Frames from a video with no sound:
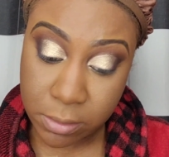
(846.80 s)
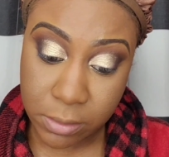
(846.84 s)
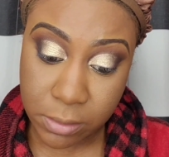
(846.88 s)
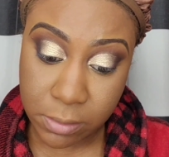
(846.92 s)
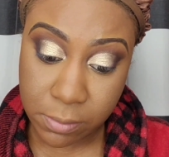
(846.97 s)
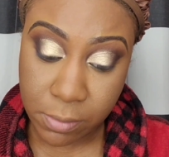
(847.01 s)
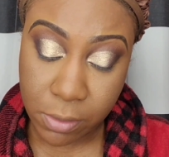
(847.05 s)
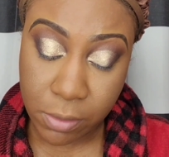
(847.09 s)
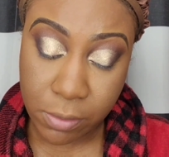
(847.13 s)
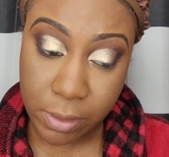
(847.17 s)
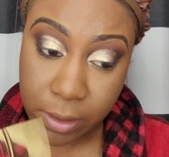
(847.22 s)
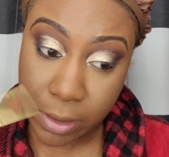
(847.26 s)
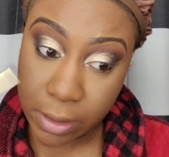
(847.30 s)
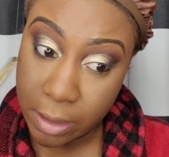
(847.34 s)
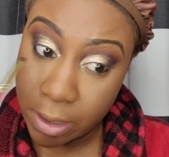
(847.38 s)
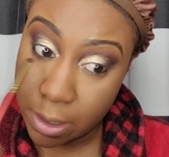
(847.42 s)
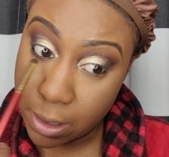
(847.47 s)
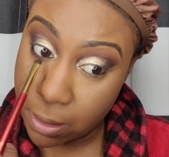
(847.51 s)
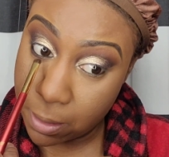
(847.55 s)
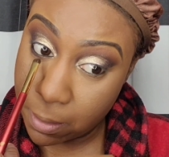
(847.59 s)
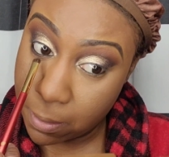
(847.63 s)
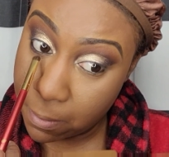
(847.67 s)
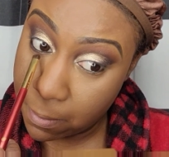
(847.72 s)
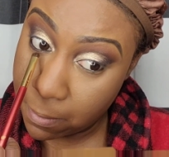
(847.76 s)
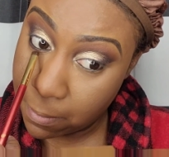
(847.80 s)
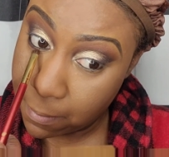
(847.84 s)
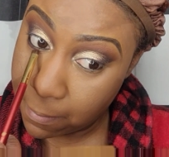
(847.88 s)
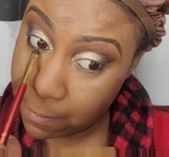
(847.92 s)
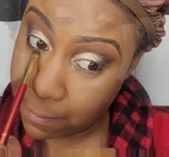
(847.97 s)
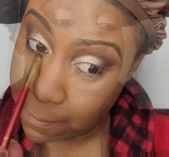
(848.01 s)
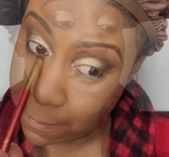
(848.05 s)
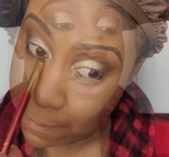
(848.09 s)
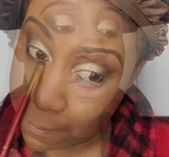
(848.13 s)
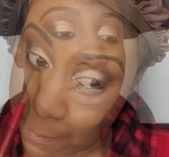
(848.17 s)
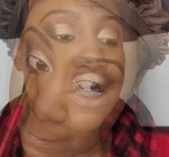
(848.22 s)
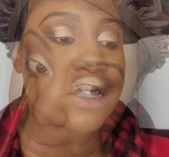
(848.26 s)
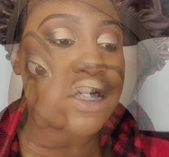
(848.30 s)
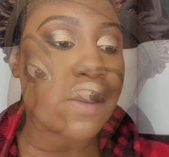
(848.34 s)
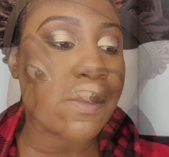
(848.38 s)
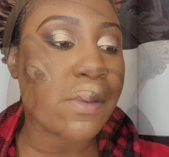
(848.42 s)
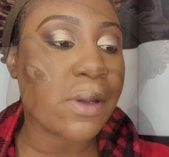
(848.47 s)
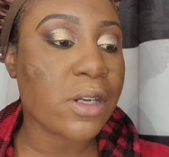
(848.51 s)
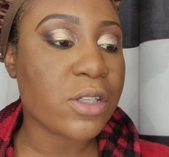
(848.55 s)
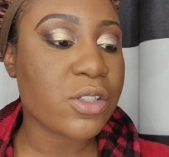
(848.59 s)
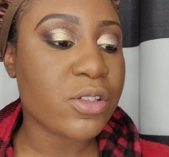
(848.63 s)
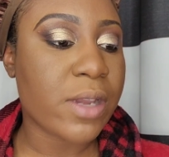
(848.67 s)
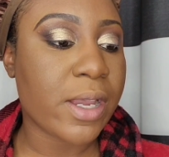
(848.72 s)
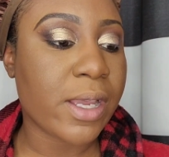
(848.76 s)
Smoke it out. So I'm
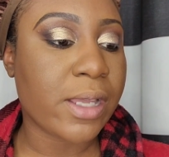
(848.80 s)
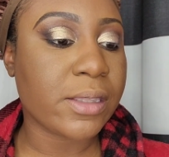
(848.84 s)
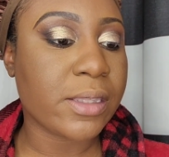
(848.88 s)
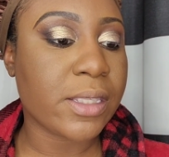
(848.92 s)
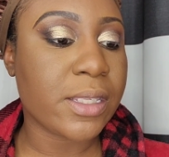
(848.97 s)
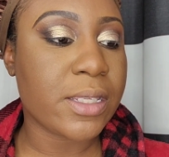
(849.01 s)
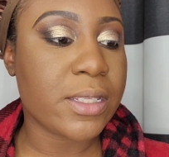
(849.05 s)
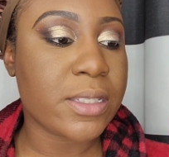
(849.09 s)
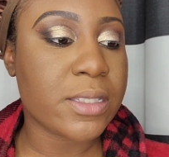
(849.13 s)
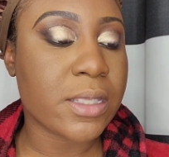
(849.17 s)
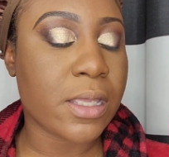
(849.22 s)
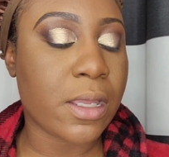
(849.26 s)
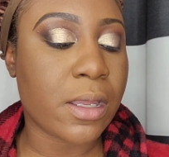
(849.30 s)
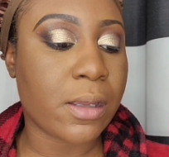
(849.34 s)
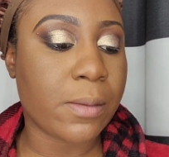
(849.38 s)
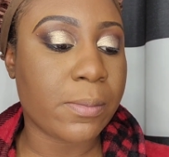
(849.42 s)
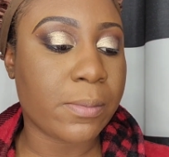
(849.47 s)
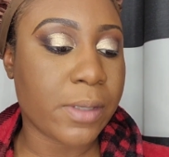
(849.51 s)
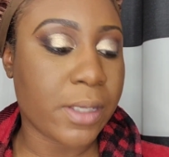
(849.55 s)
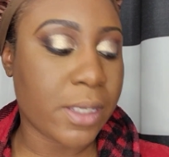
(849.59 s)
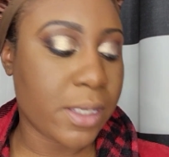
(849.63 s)
going to try out these um,